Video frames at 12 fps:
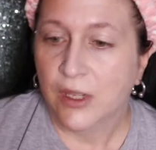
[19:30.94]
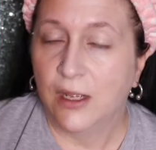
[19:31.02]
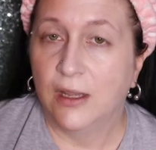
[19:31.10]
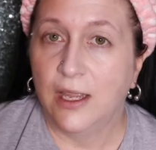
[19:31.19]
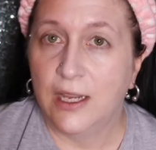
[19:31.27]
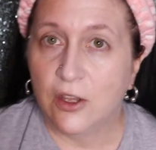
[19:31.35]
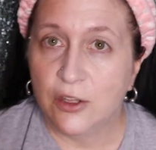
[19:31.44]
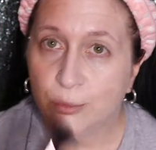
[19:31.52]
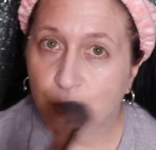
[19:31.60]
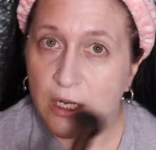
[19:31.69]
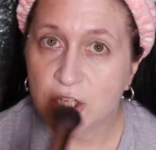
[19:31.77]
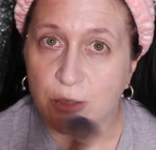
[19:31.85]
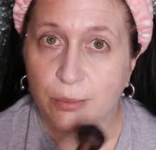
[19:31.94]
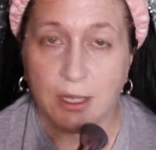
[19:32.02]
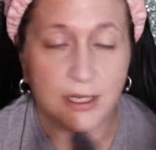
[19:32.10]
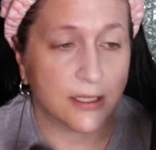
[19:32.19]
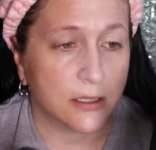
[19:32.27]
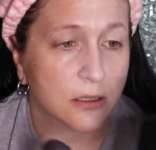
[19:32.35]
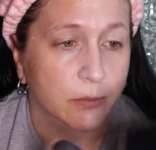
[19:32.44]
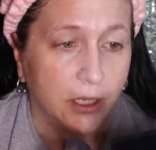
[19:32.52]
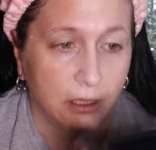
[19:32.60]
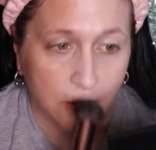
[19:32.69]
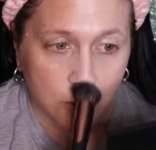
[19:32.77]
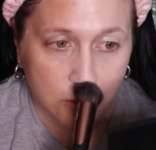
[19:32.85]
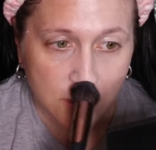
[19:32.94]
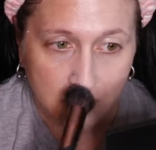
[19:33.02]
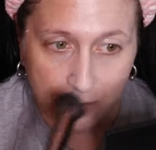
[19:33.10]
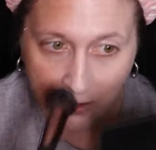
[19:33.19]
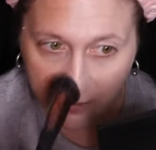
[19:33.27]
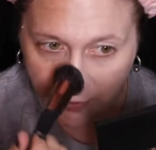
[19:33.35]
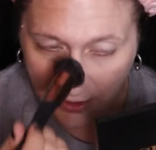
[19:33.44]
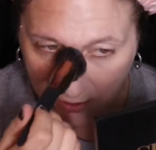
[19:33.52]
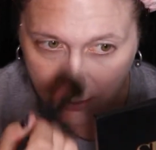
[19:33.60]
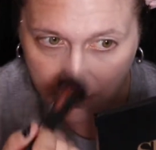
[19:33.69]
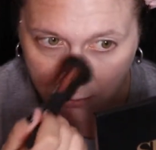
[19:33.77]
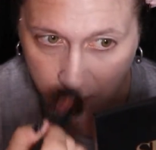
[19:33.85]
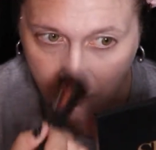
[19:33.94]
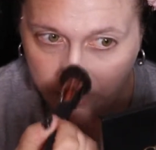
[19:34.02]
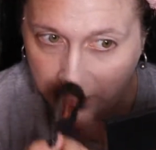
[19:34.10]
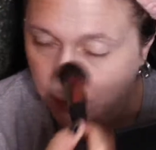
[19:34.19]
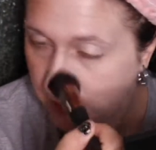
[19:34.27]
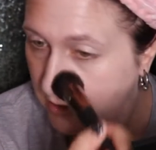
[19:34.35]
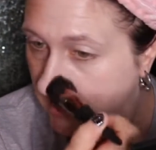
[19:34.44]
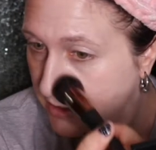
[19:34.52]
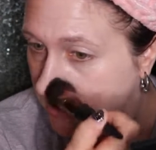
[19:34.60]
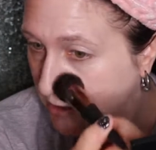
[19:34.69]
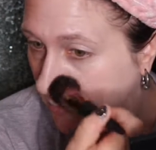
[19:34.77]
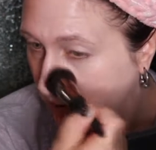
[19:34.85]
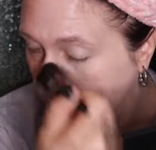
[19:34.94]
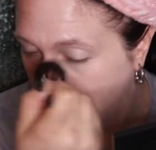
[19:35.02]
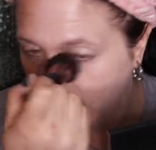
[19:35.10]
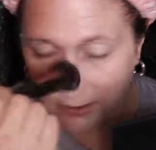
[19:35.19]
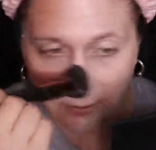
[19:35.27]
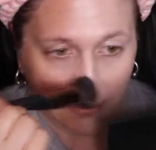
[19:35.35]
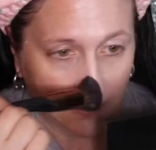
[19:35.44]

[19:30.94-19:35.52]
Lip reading: I like how the brush applies it to my nose. I don't have the weirdness going on.